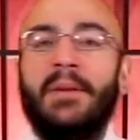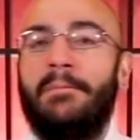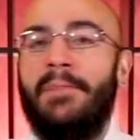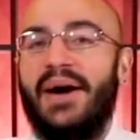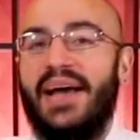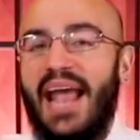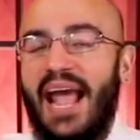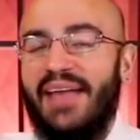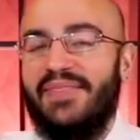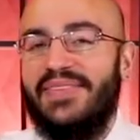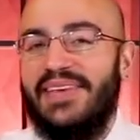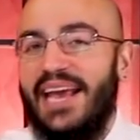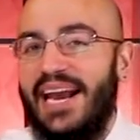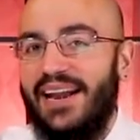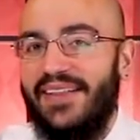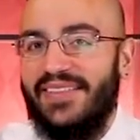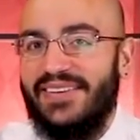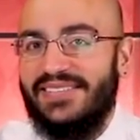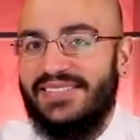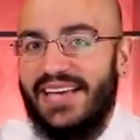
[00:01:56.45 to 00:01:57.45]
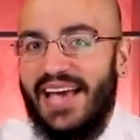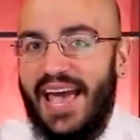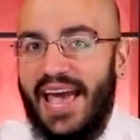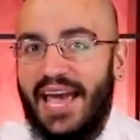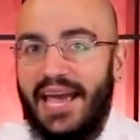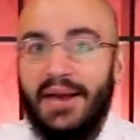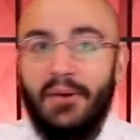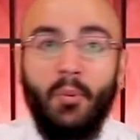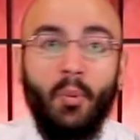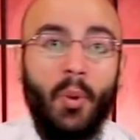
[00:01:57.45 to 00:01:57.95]
But at the end of the
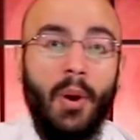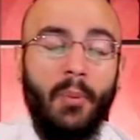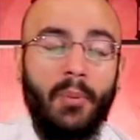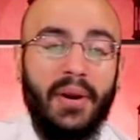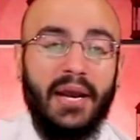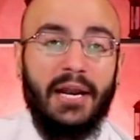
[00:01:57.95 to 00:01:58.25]
day, what we're